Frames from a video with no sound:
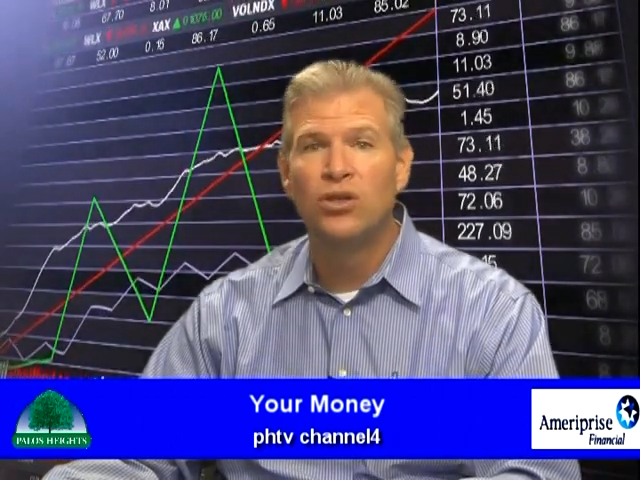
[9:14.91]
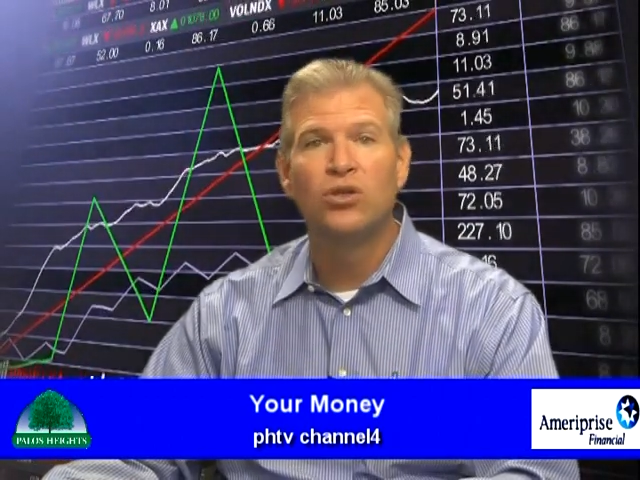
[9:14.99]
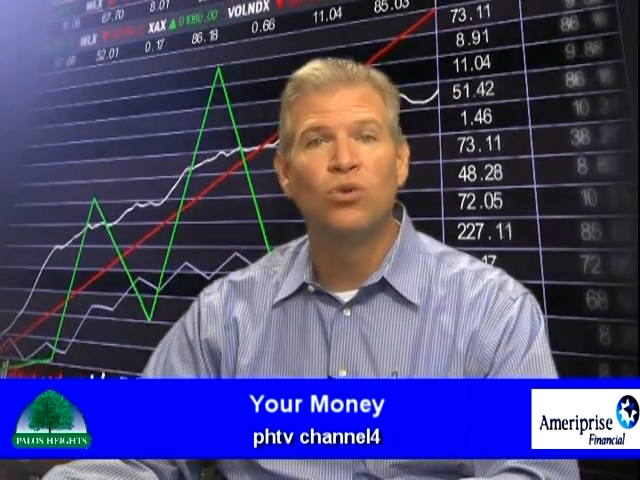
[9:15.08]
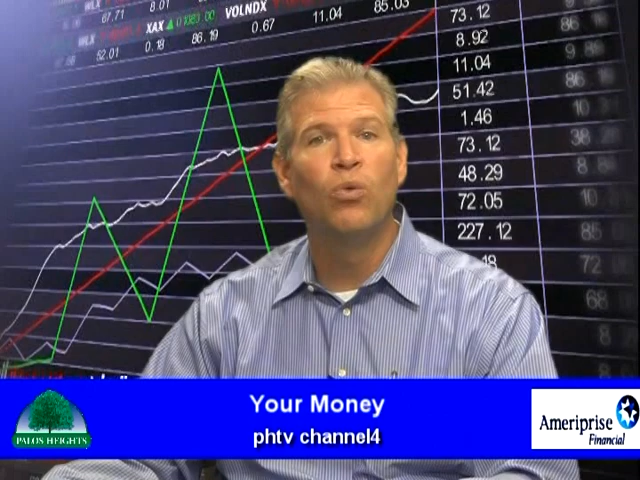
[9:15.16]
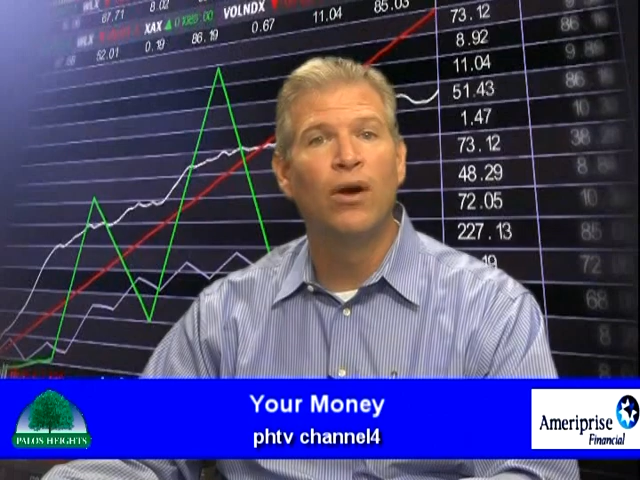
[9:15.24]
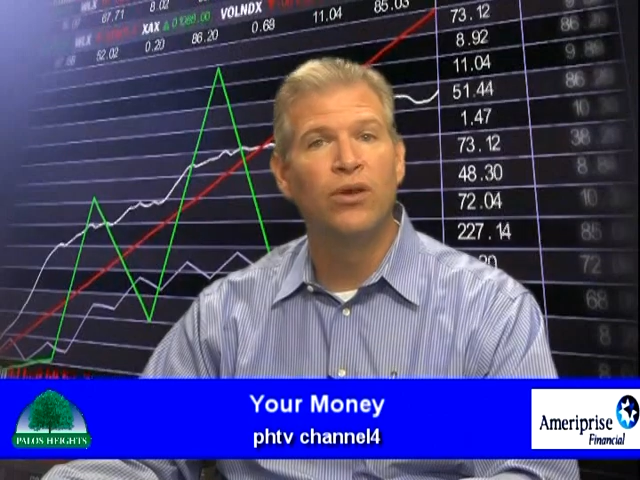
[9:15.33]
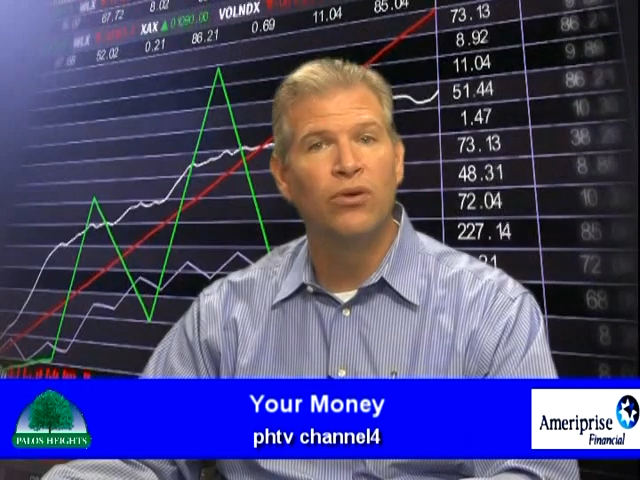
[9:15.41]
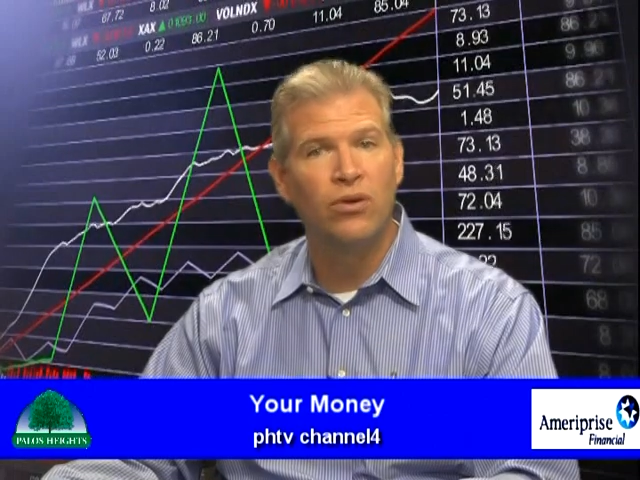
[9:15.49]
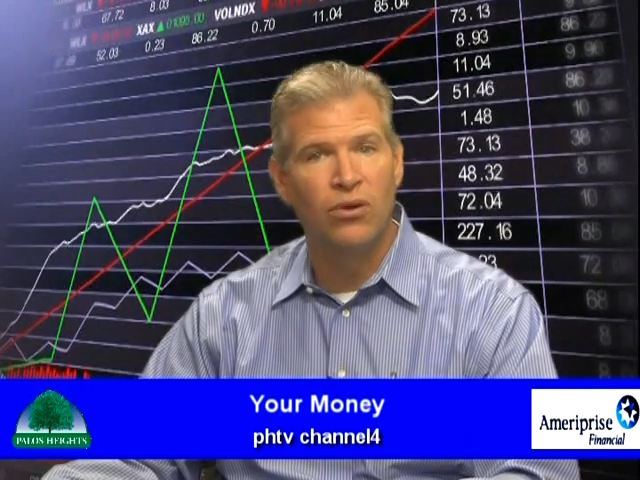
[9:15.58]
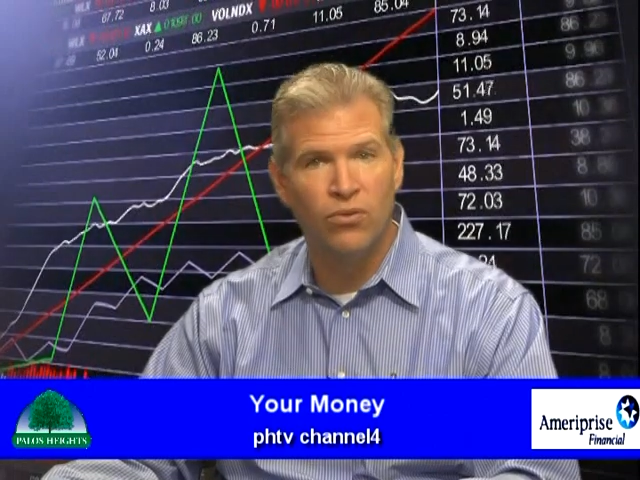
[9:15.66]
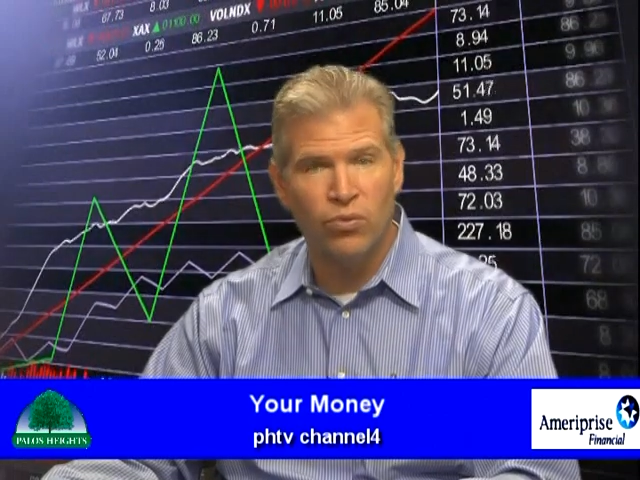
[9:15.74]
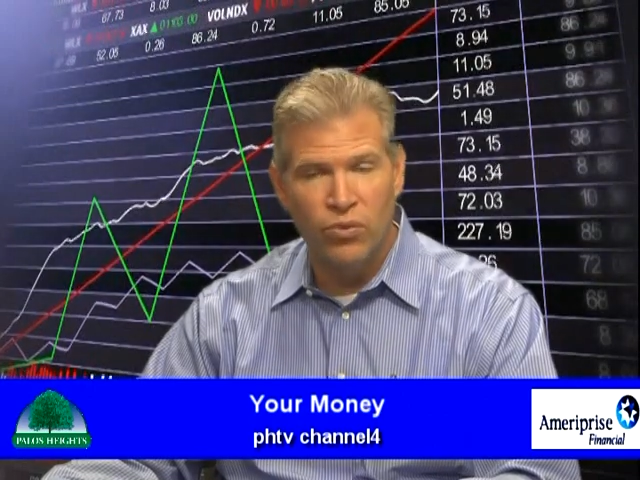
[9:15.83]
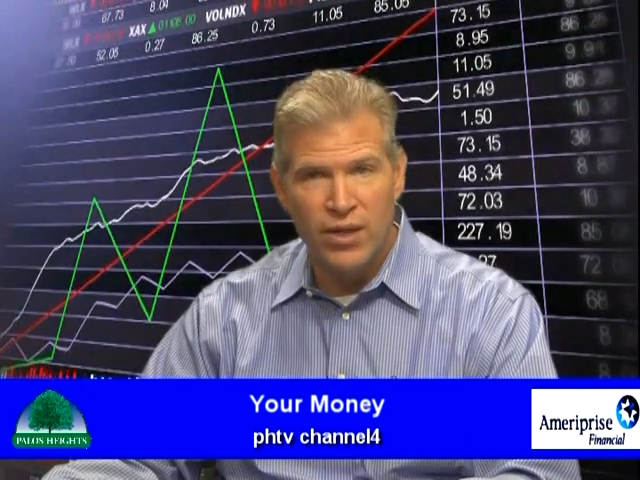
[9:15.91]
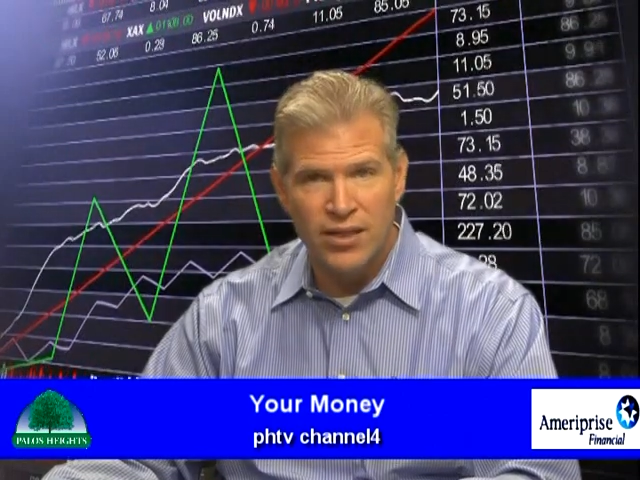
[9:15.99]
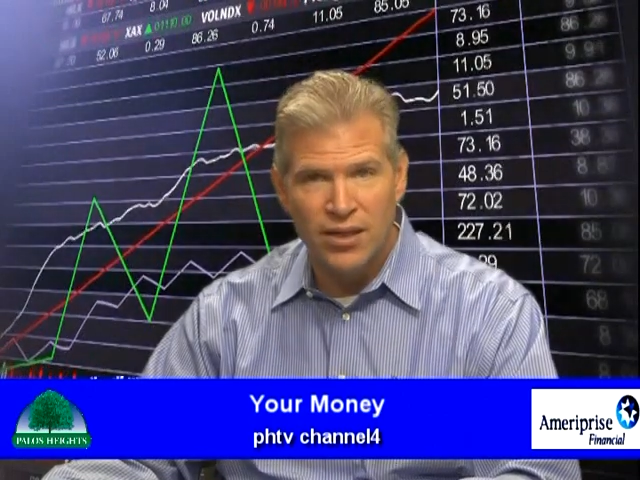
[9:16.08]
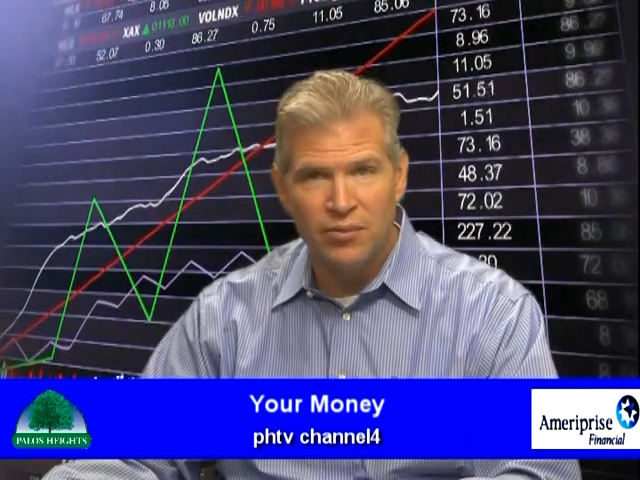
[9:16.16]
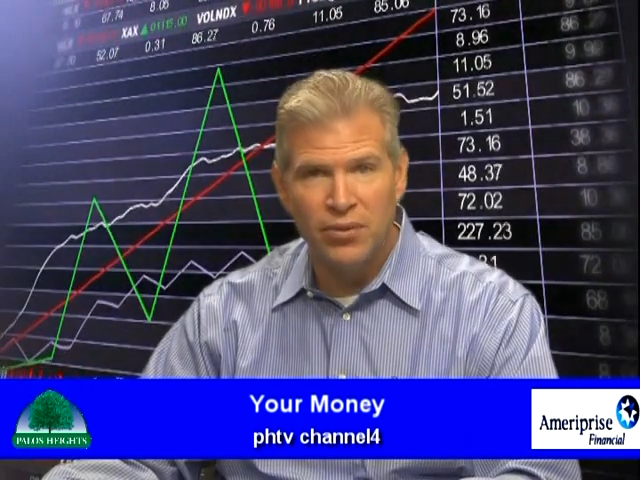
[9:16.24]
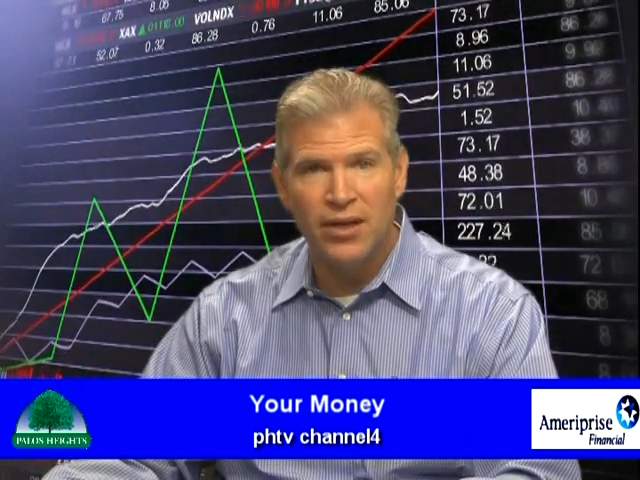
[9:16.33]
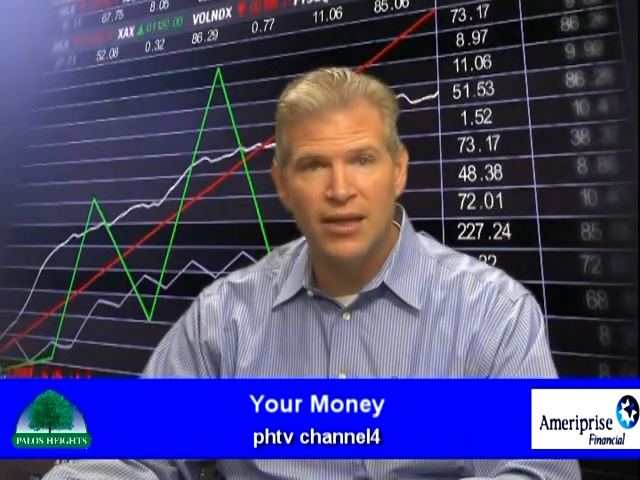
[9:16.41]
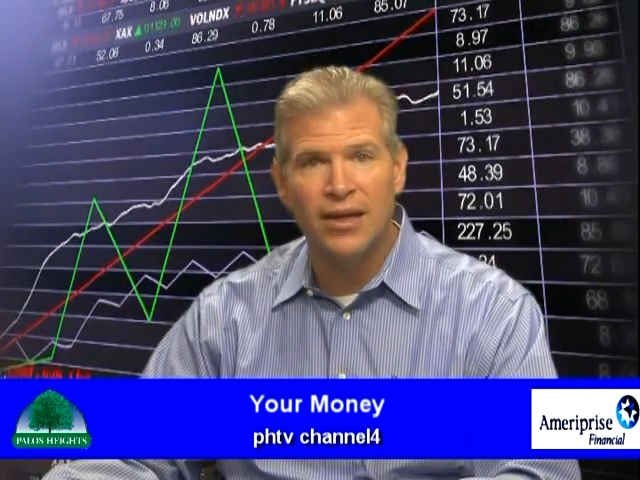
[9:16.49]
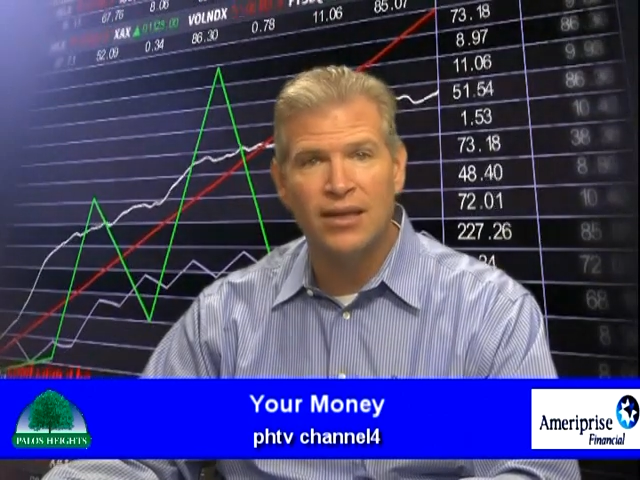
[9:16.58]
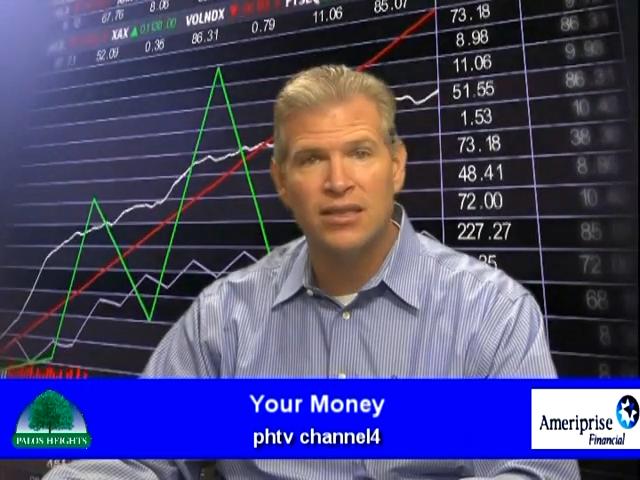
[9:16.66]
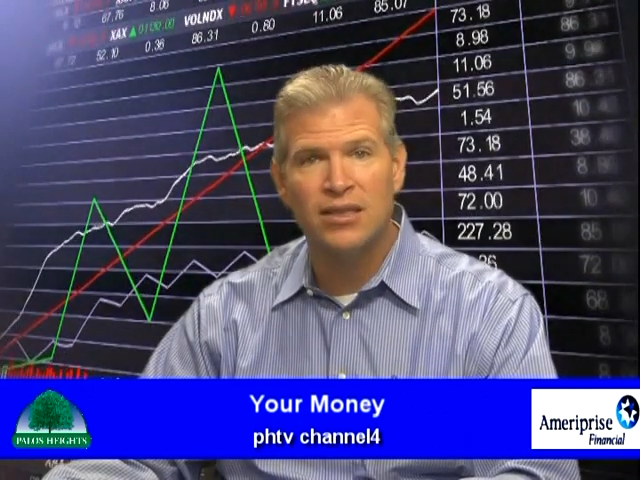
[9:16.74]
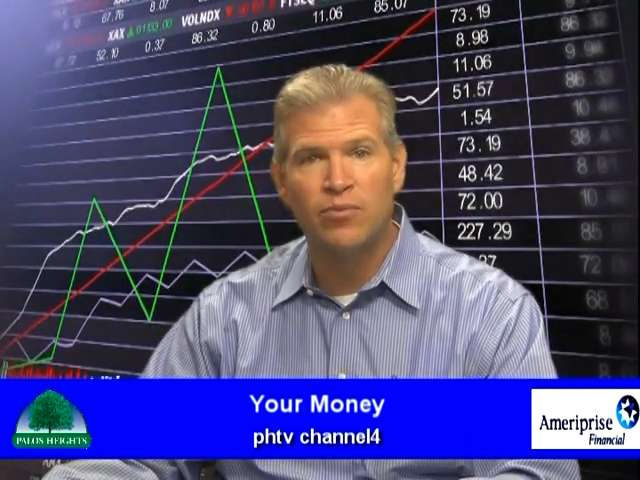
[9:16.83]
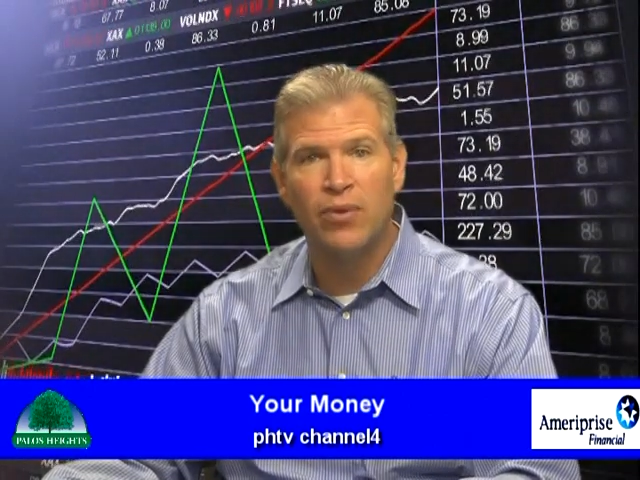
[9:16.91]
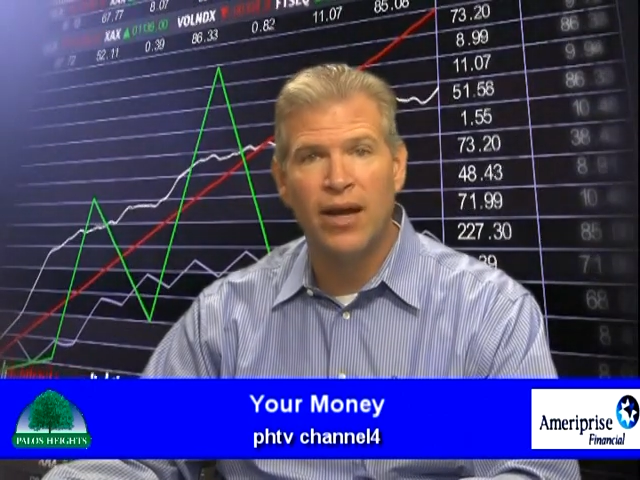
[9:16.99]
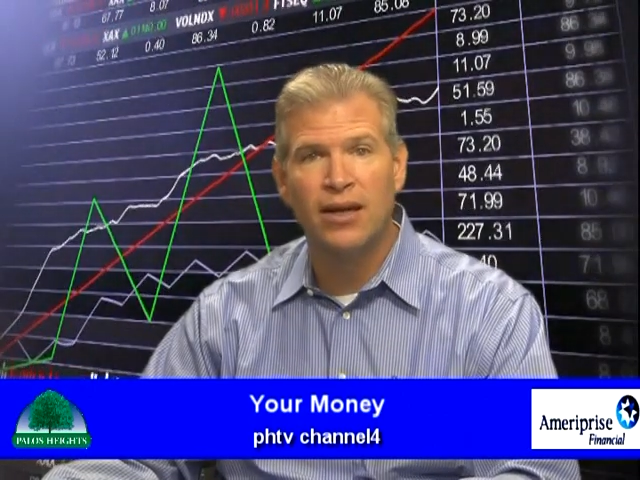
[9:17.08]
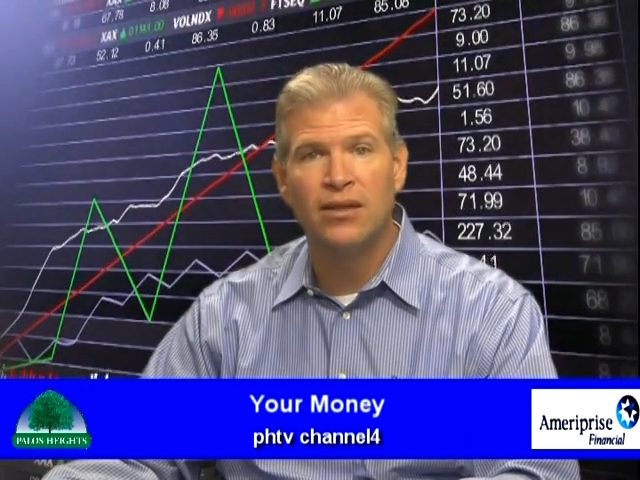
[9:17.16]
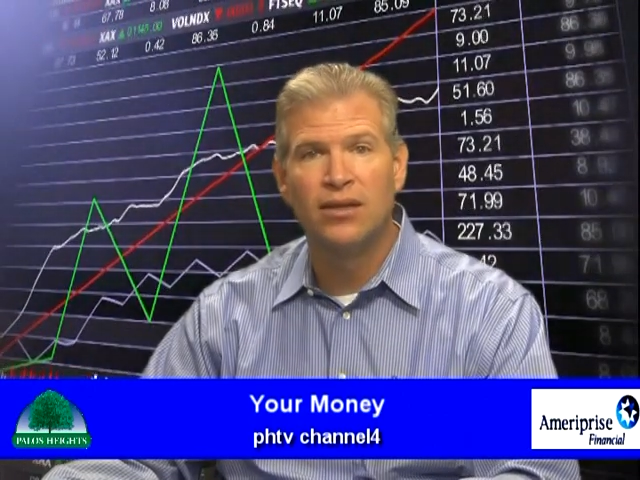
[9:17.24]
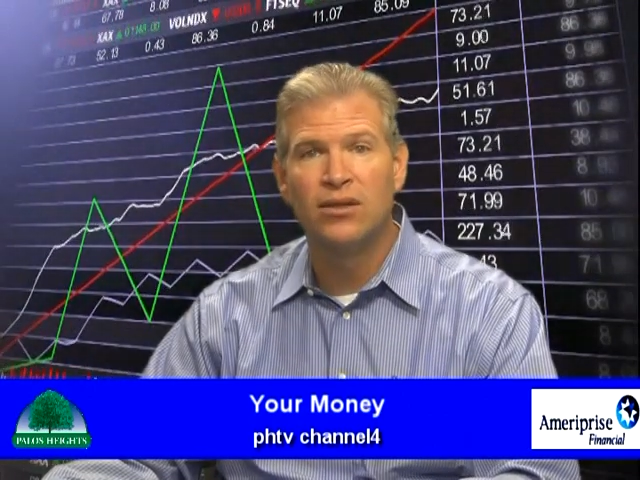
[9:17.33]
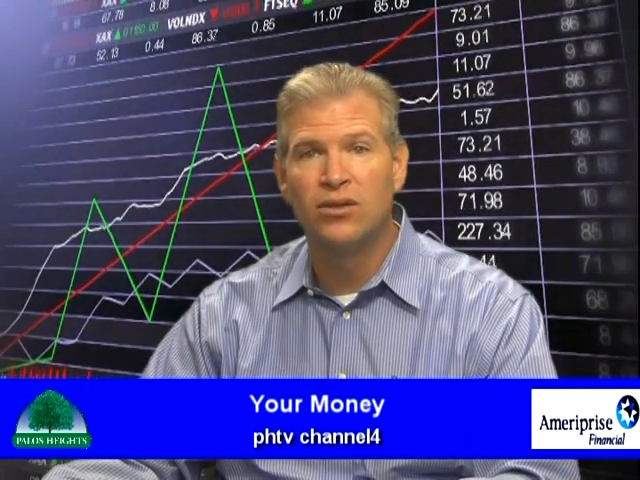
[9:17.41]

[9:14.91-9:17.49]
to what you could reasonably expect